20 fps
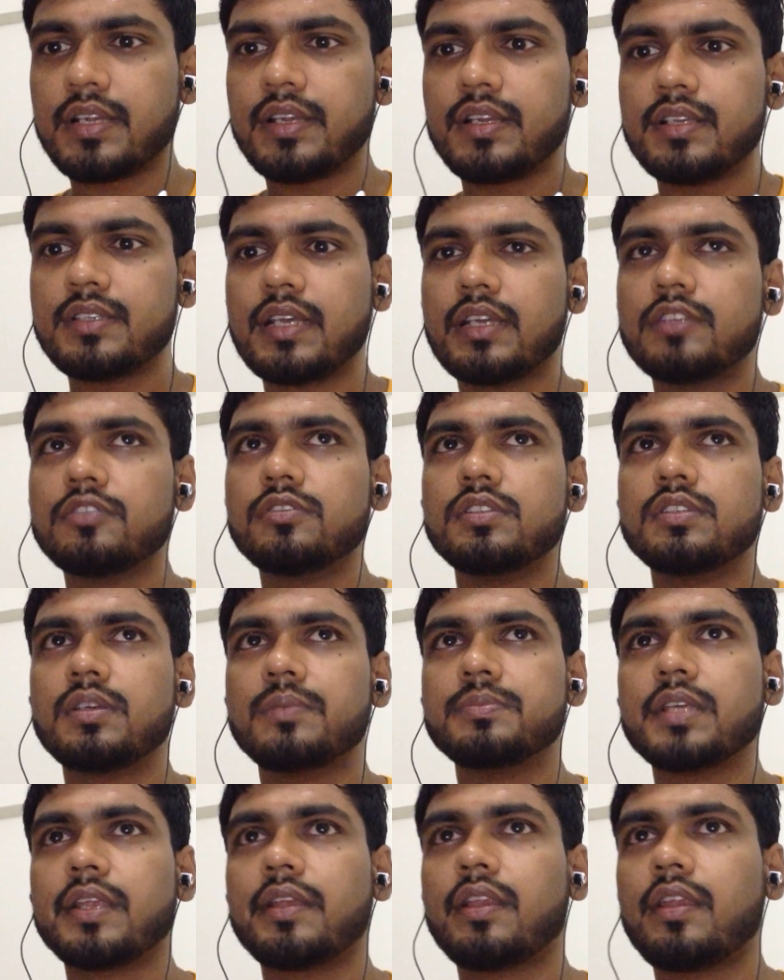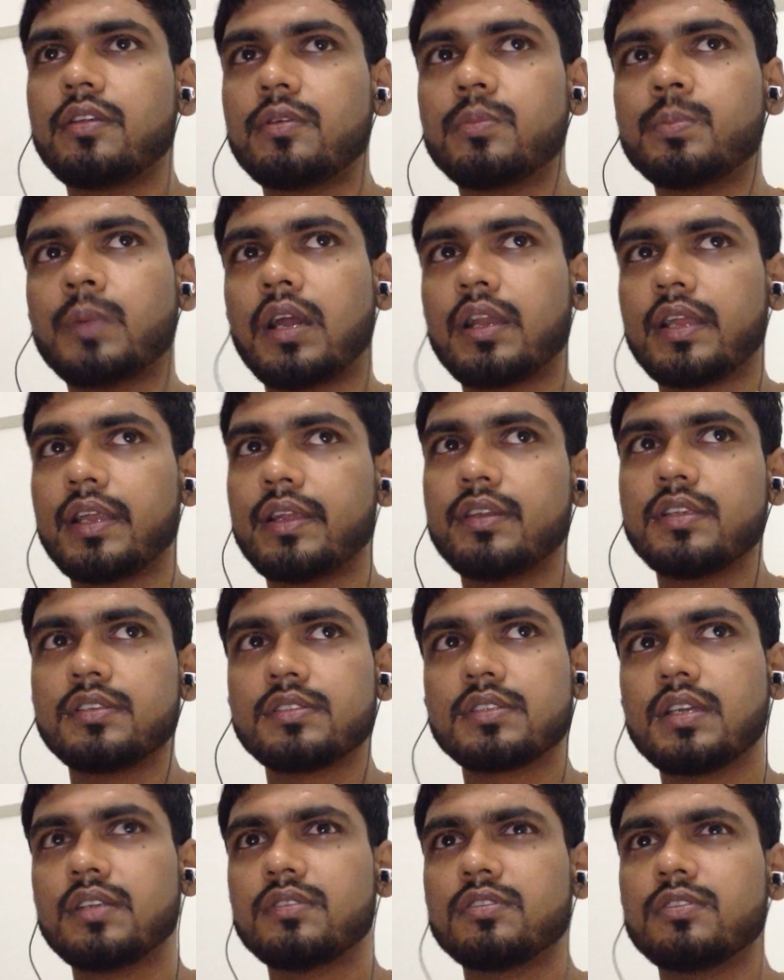it is actually subjected to market
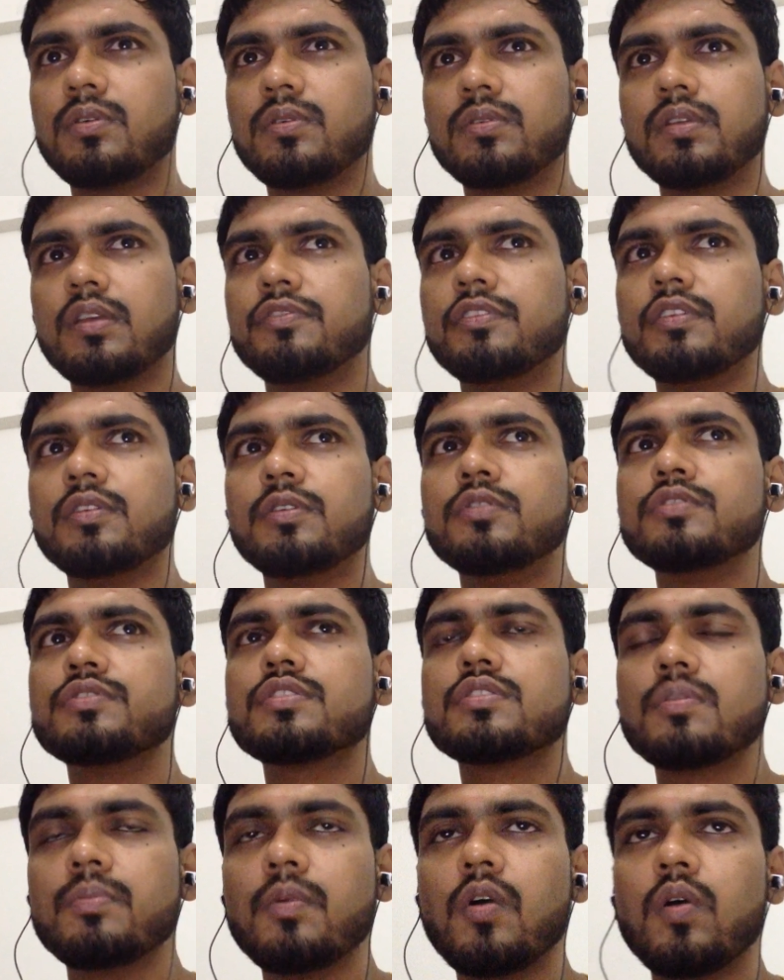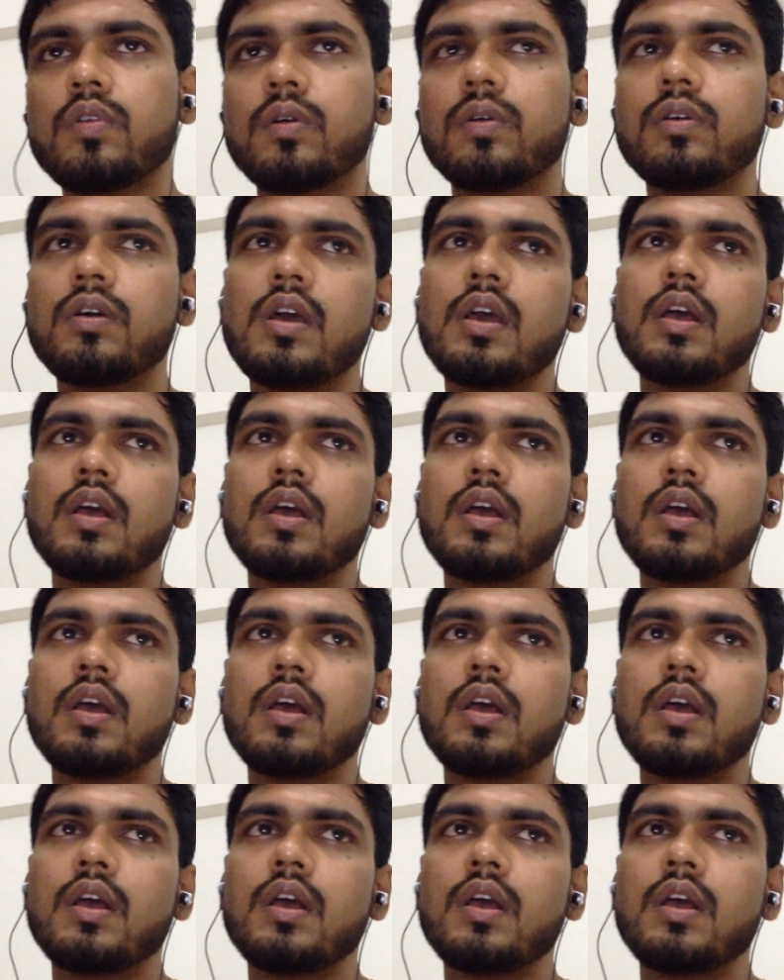risk. So if you lose tomorrow,